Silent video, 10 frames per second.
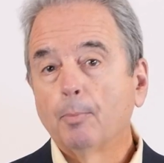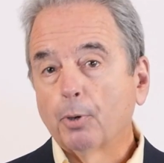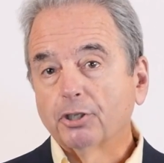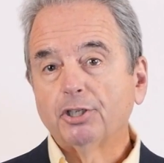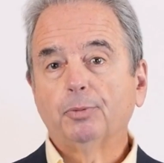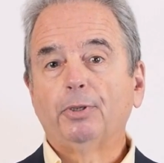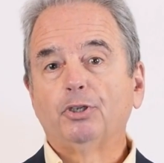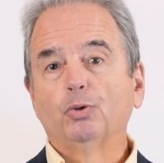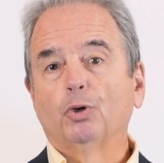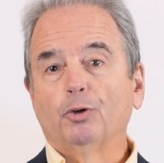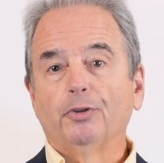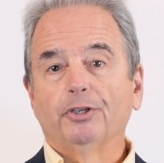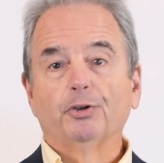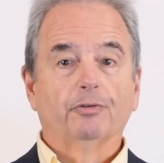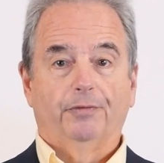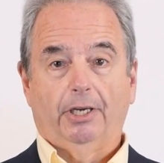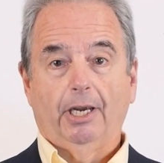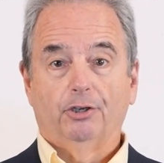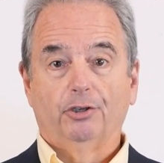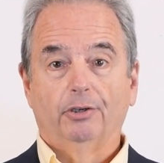Participants who earn this
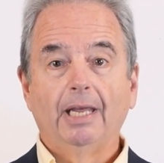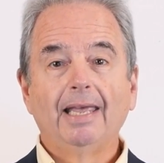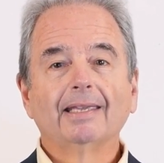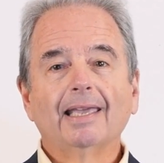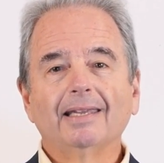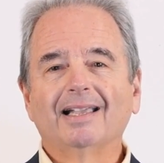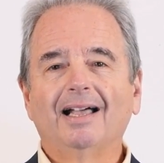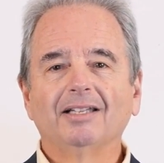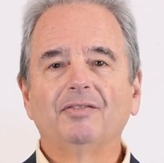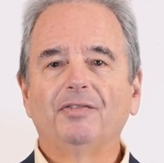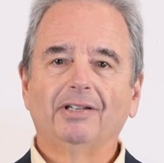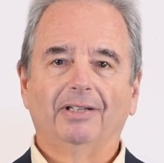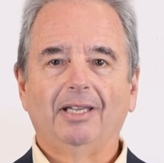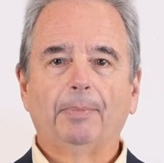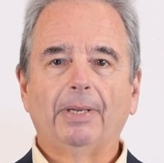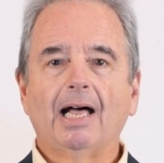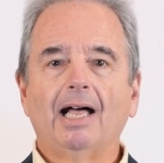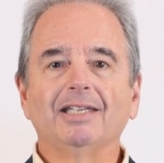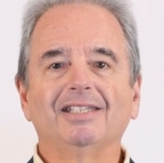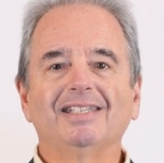certification can confidently
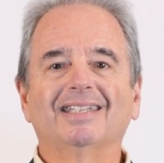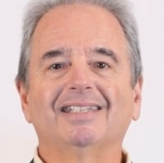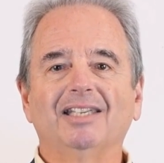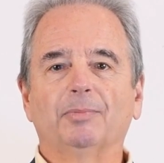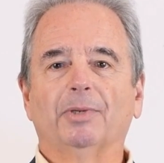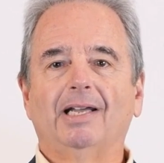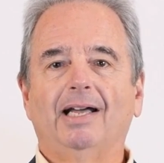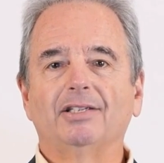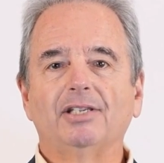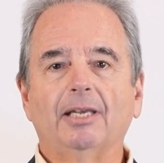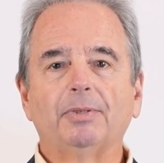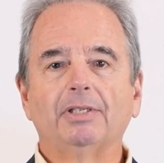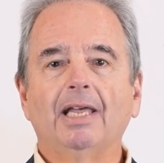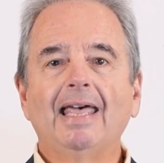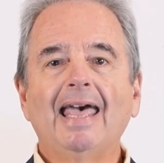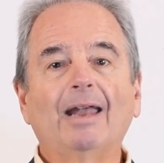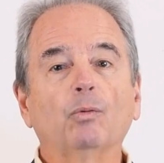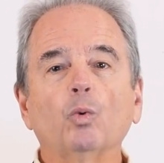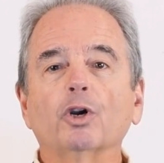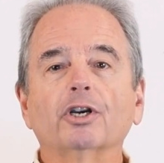apply Six Sigma concepts
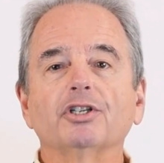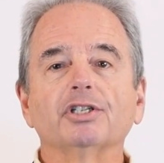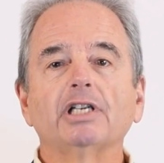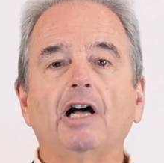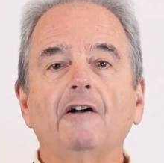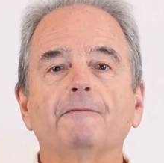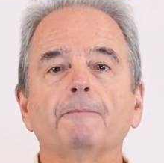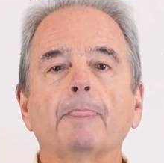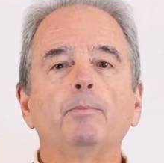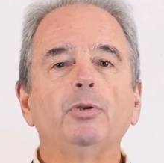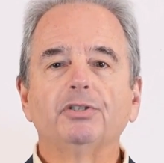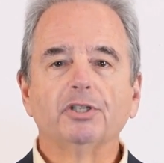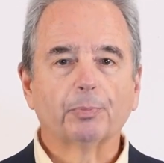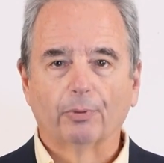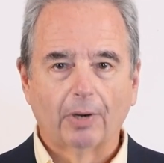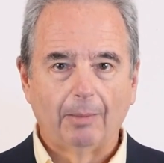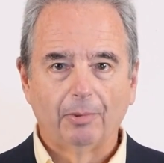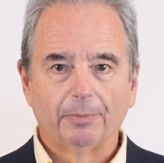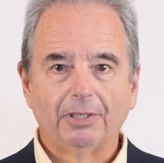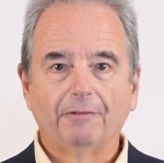at work to solve business
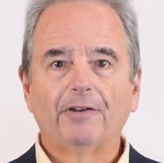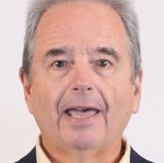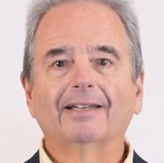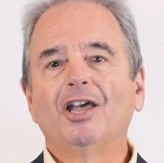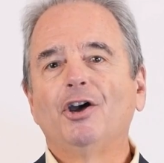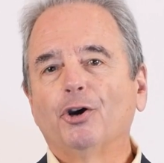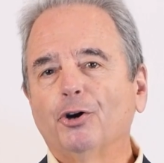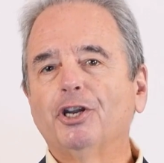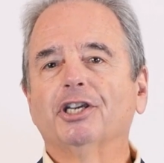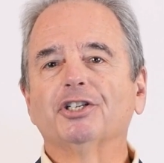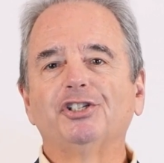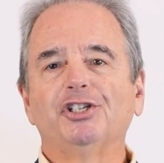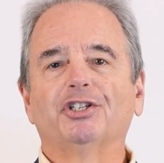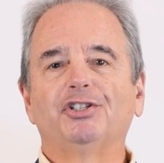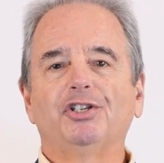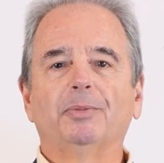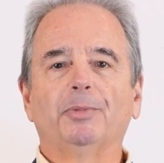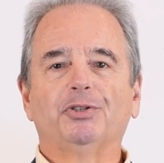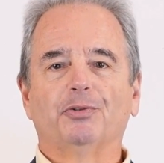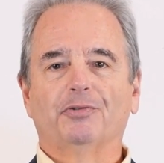problems. In fact, earning a Six
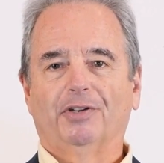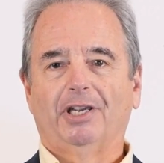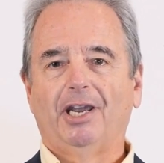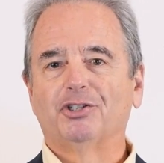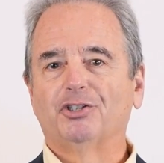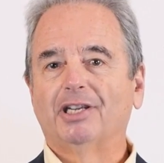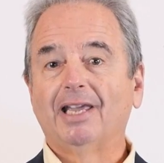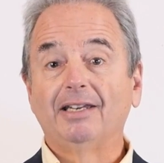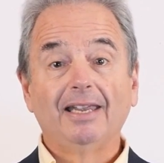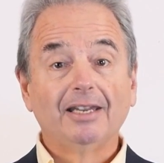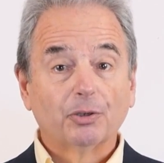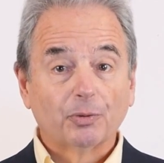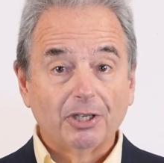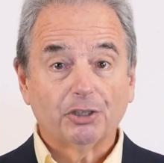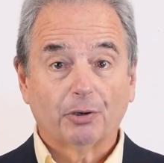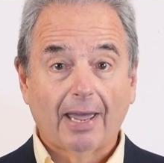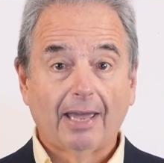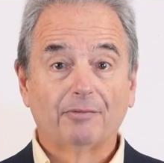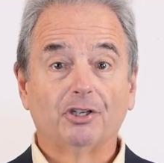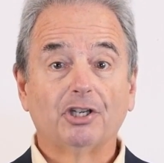Sigma certification can increase your
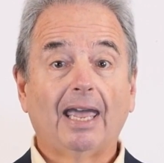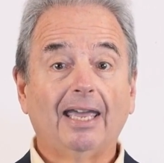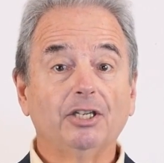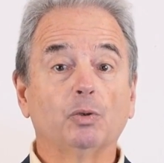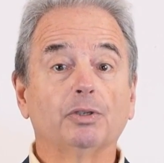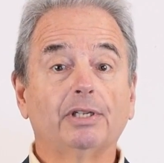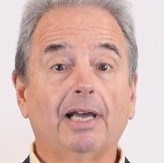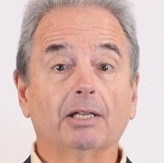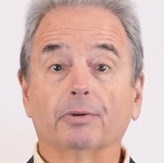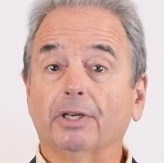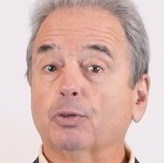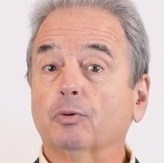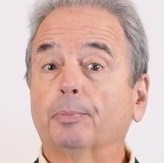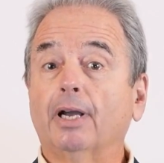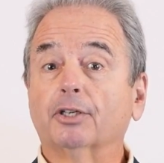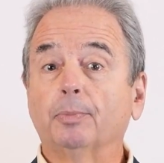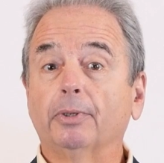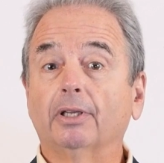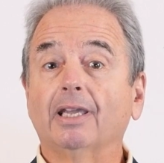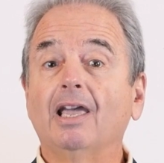average annual salary to
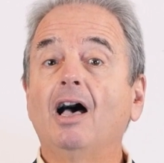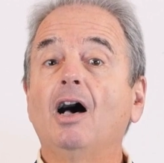approximately